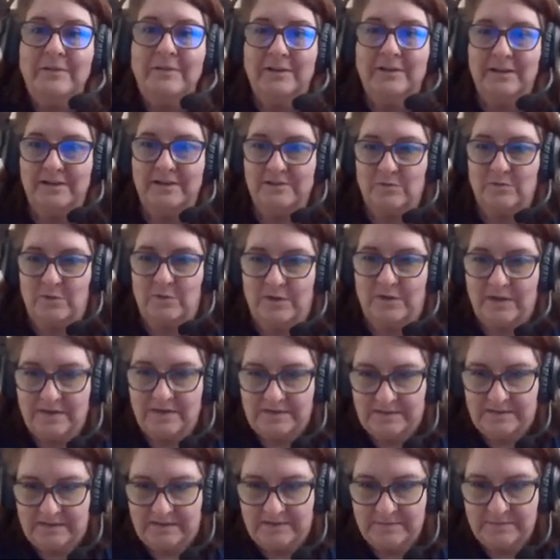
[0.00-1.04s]
And guess what
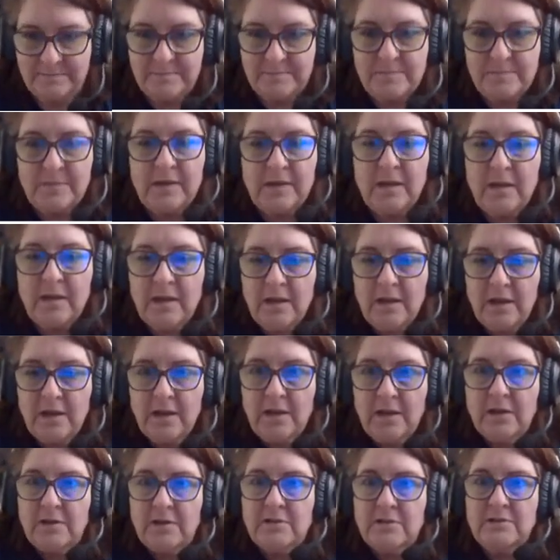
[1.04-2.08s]
I did?
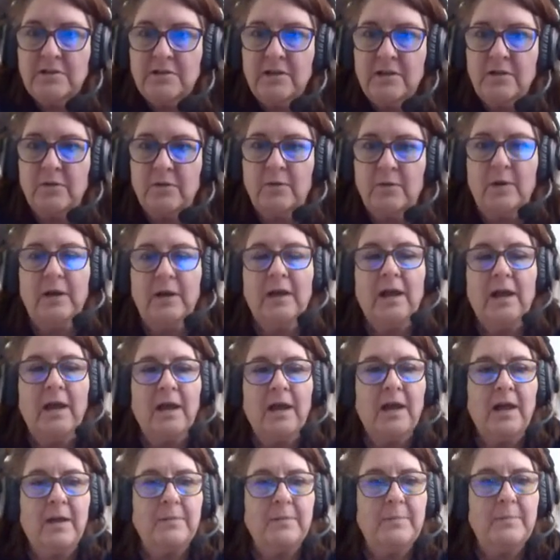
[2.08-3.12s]
So,
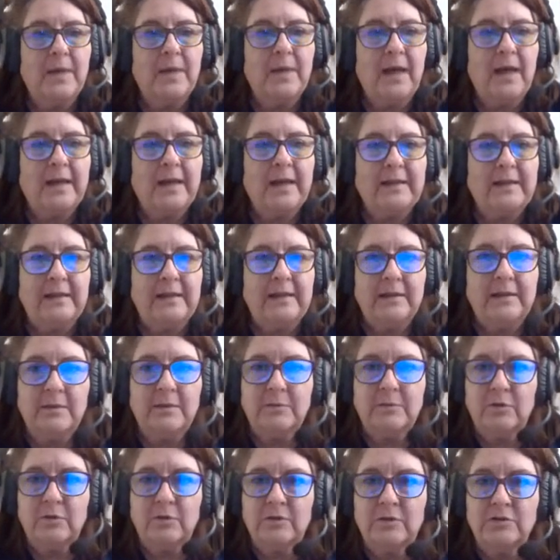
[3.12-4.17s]
I
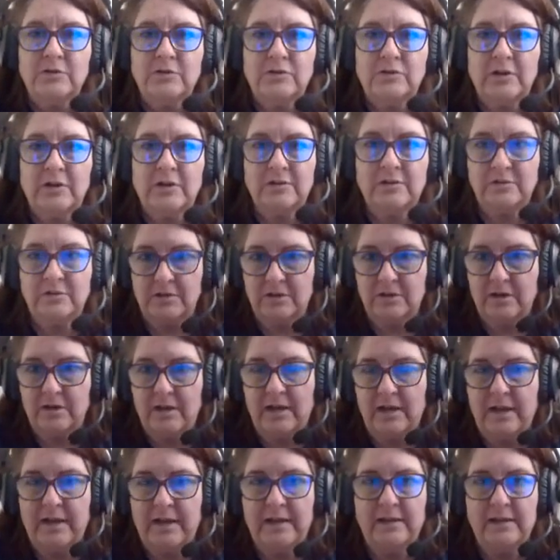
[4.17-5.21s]
am your instructor.
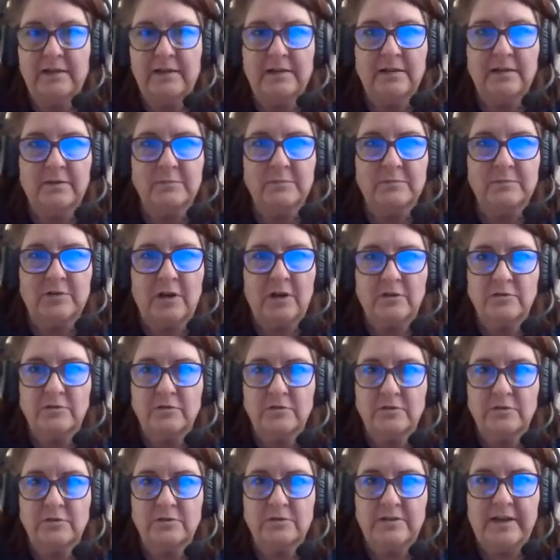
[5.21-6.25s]
I am
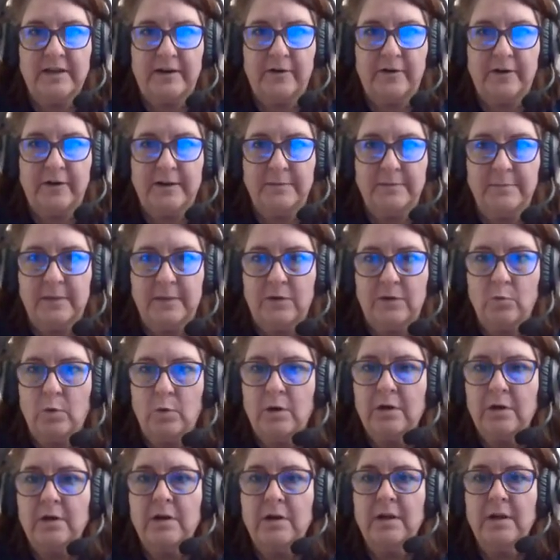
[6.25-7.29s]
Dr. Terry
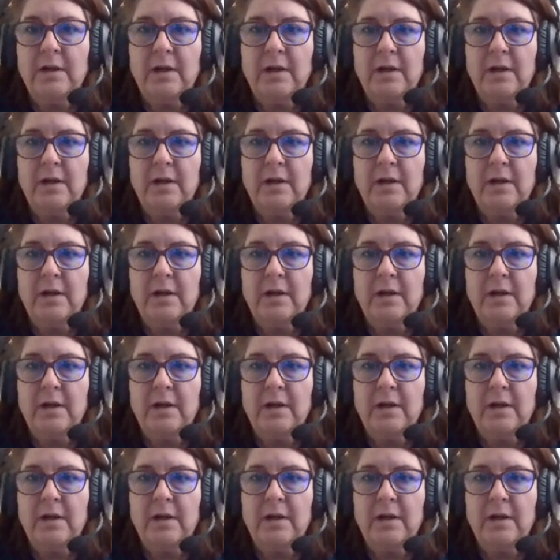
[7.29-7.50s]
Minwer.